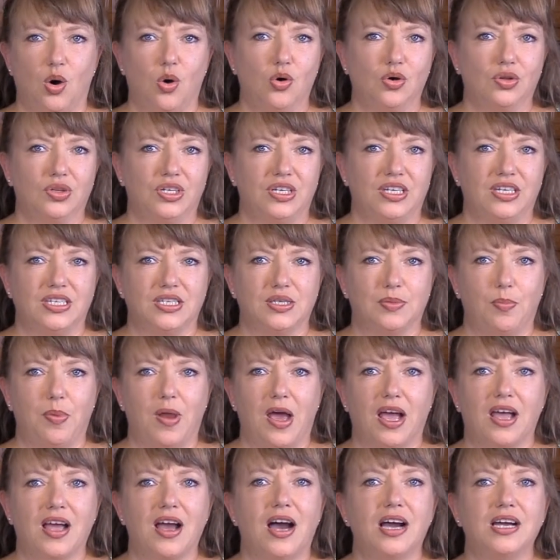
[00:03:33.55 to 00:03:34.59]
All these
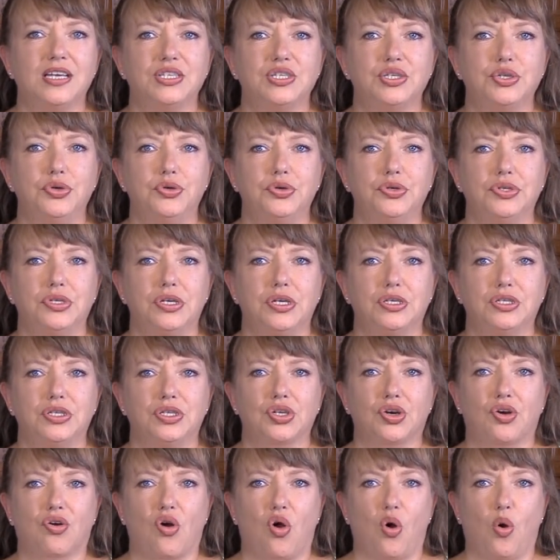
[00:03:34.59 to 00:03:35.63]
black-eyed
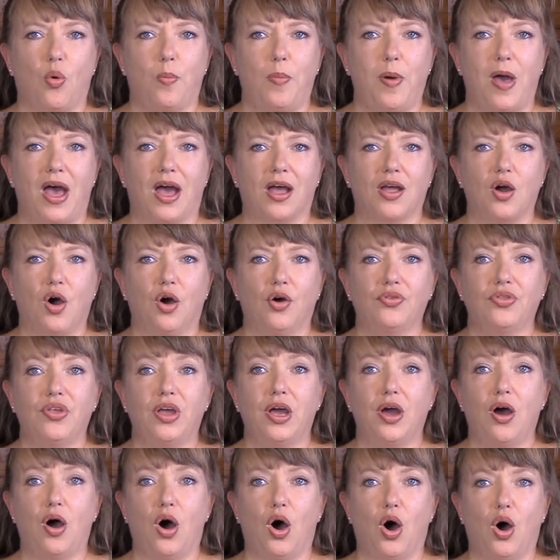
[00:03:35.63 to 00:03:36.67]
Susans grow back on
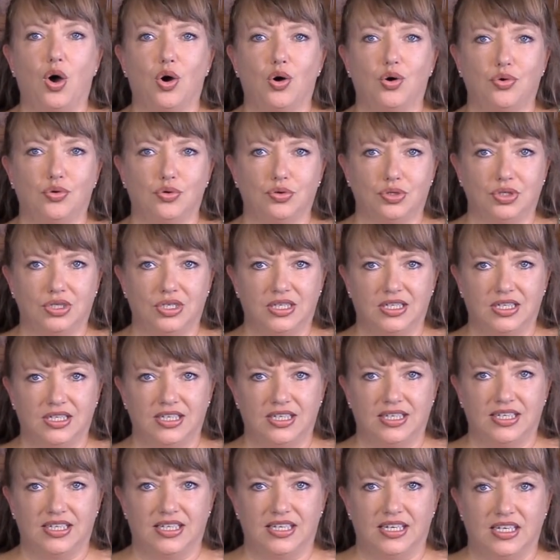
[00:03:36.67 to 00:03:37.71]
their own,
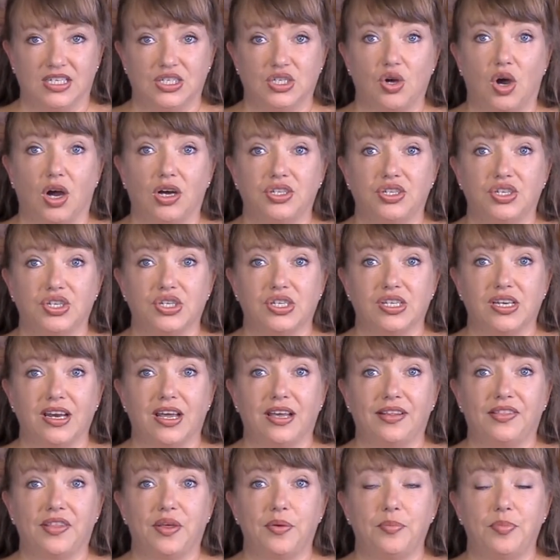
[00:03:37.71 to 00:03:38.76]
so I just
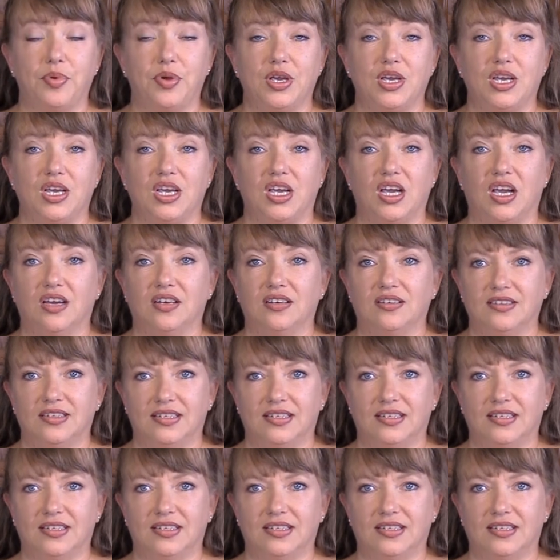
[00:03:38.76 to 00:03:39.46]
let them be.